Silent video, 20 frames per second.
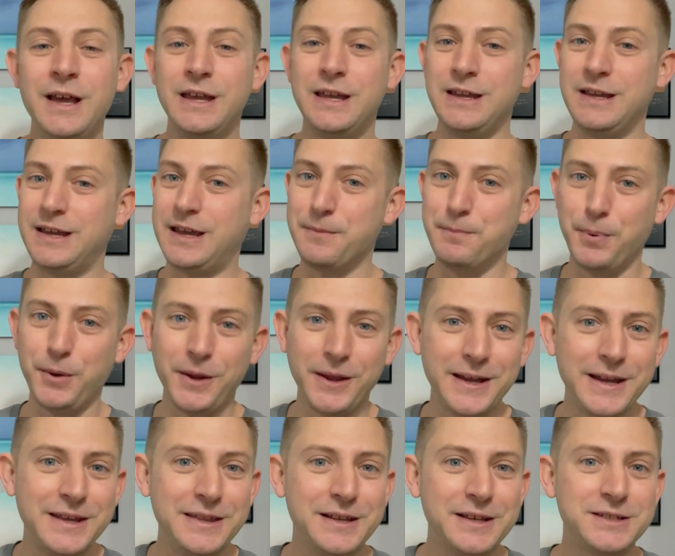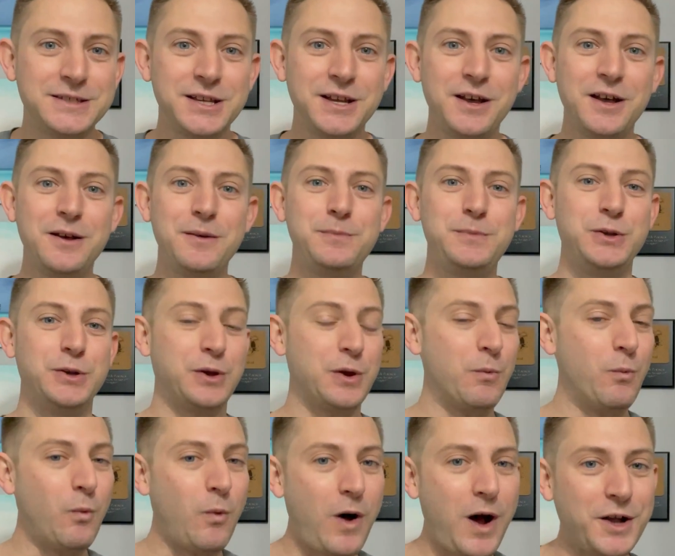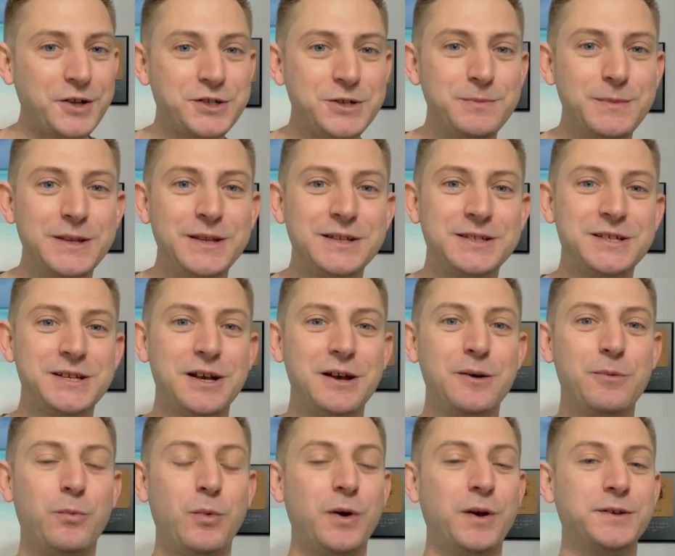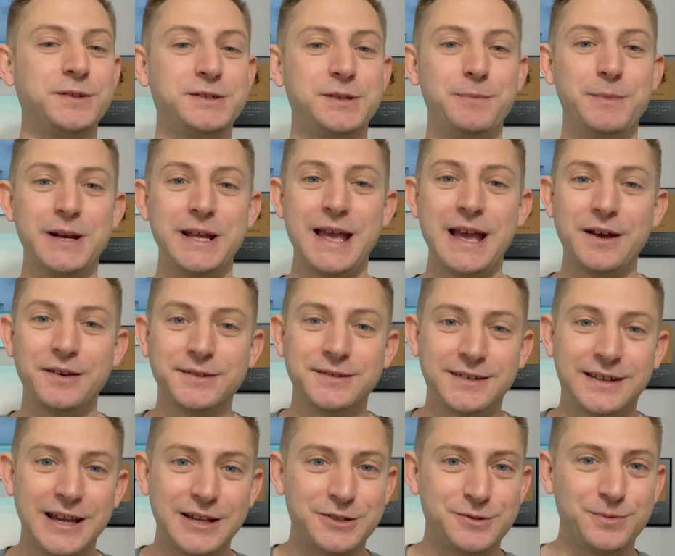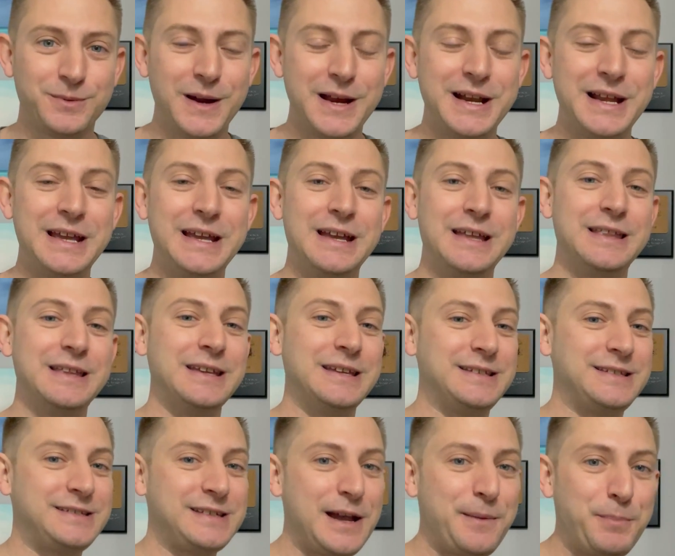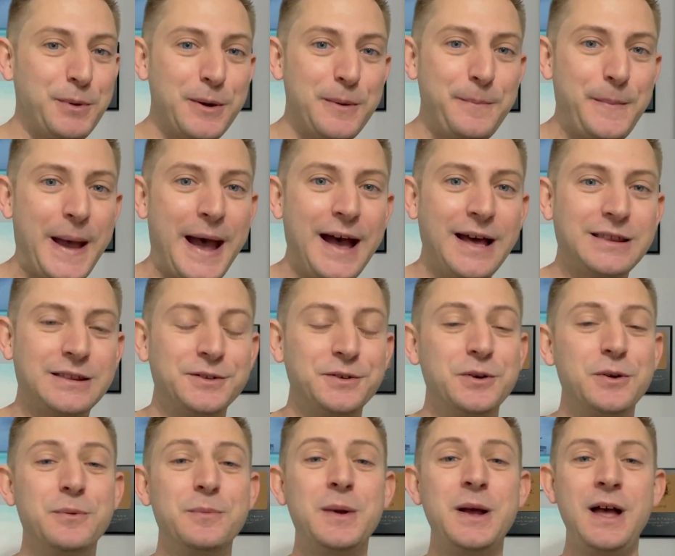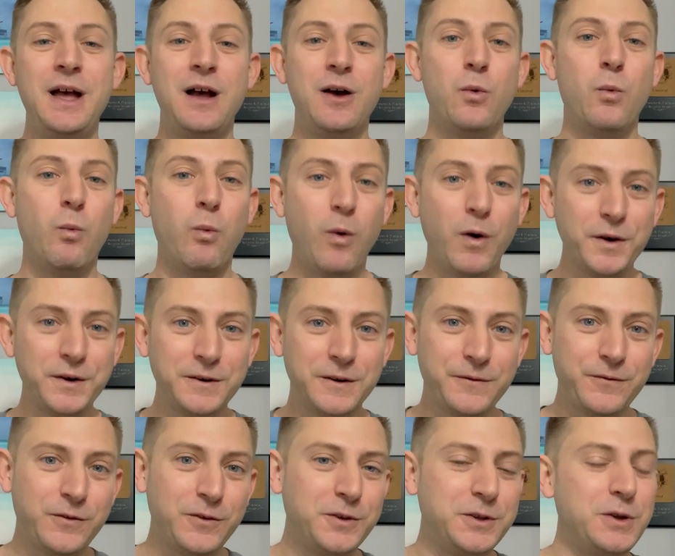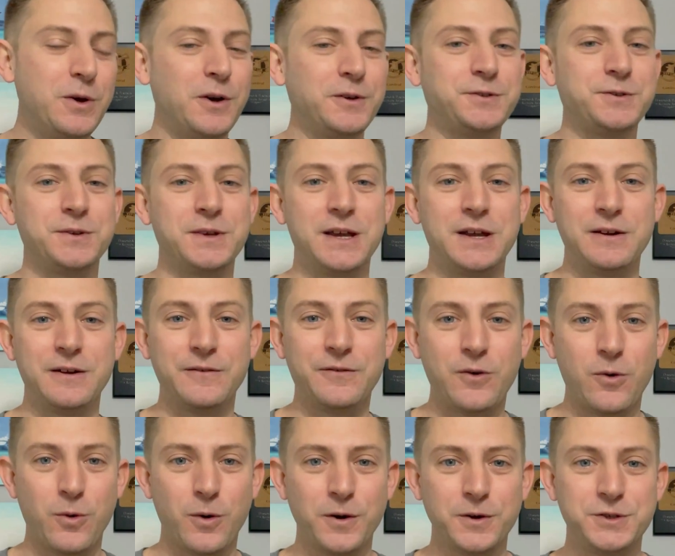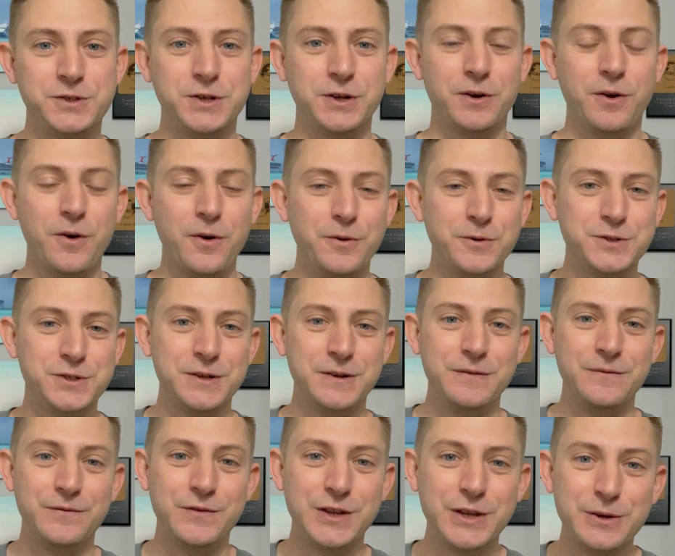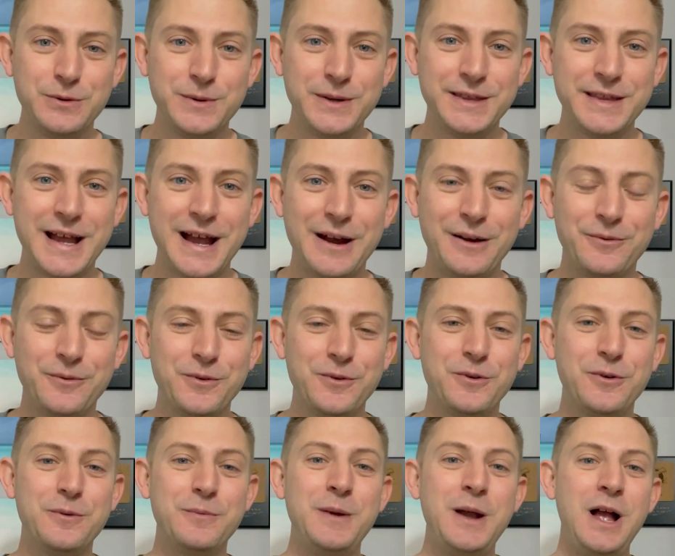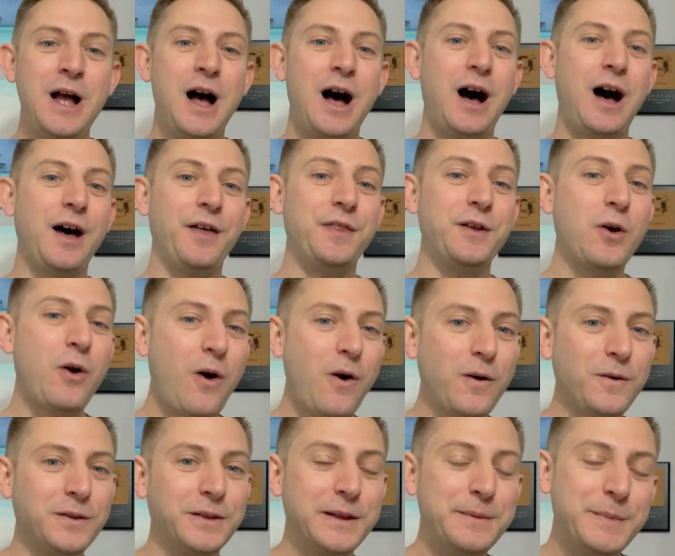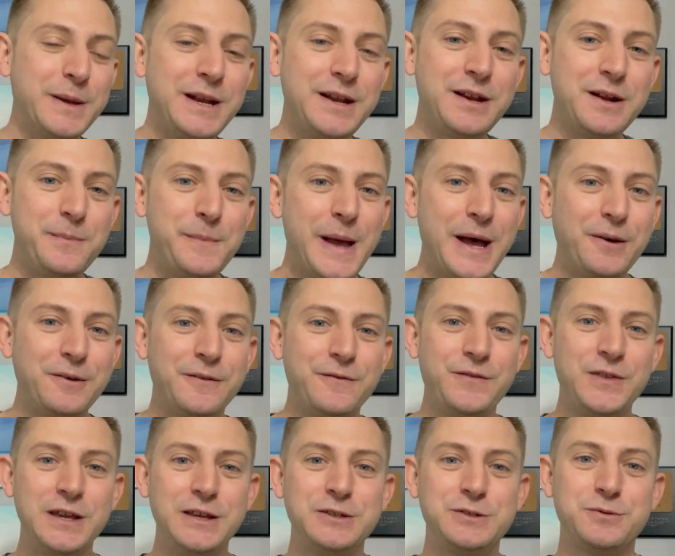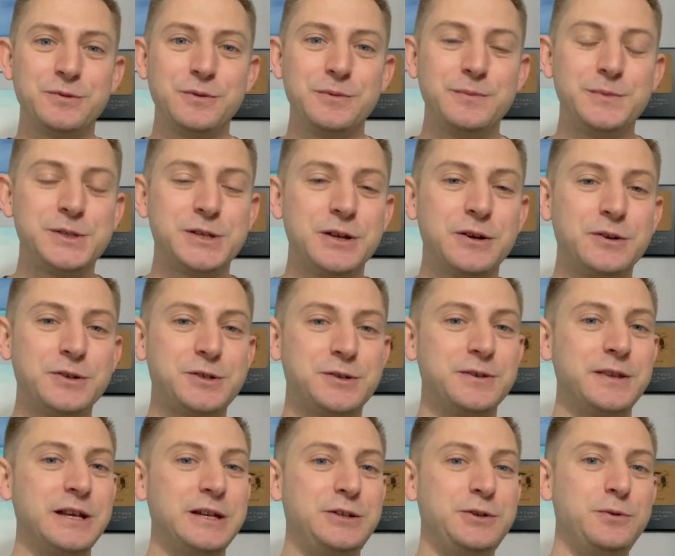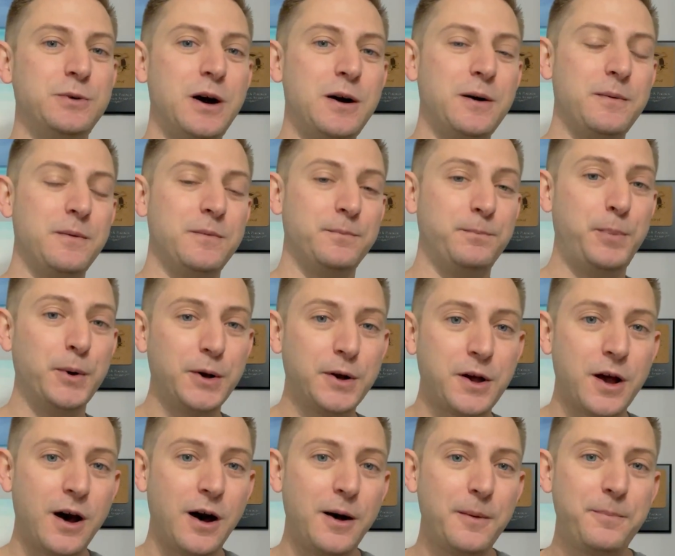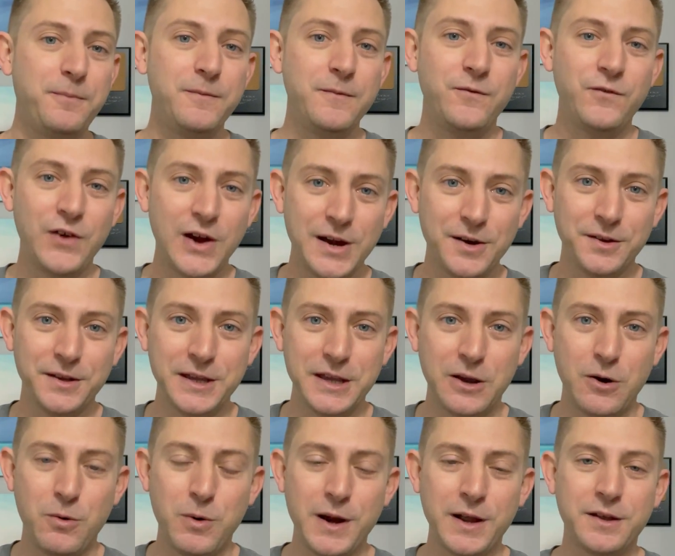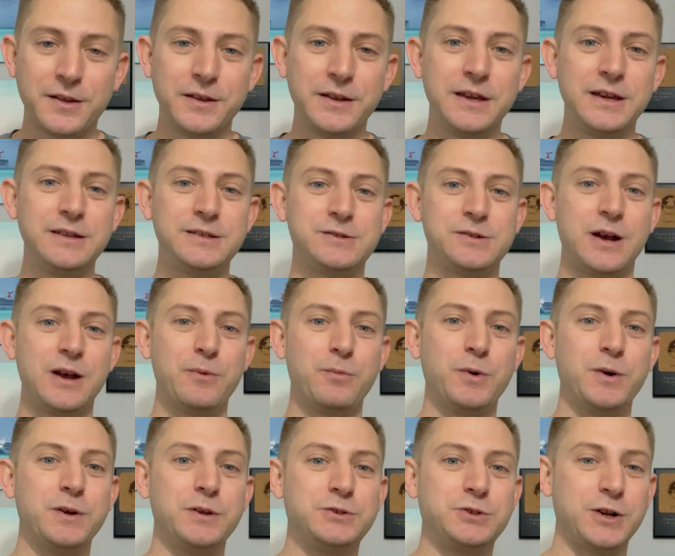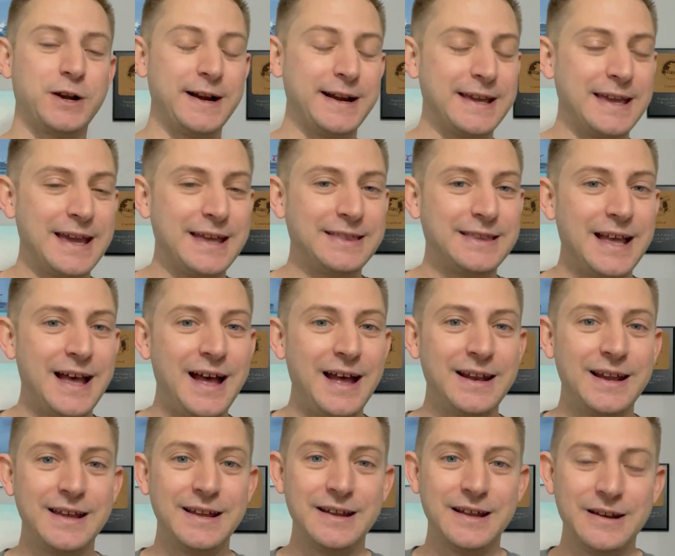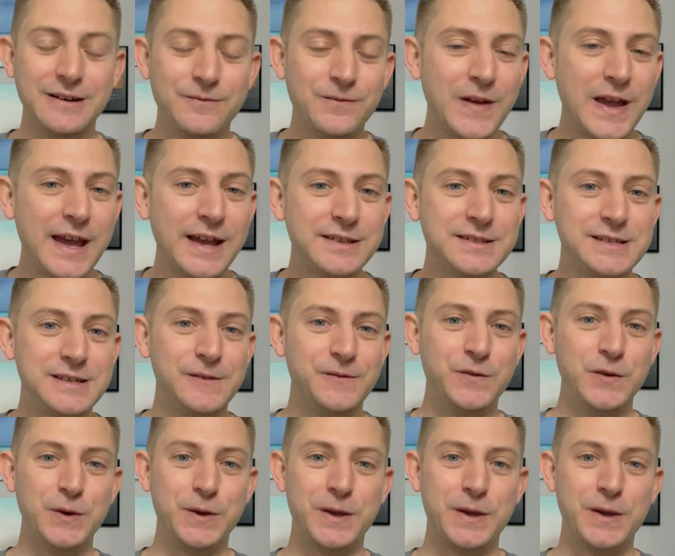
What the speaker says: He can play in the tub. You can wash him in the tub while somebody else gets ready in the separate bathroom. Wonderful. You also get, of course, your ocean view in that room. There are a limited amount of these rooms, though, so they do book up fairly quickly, so I would try to get that in advance if you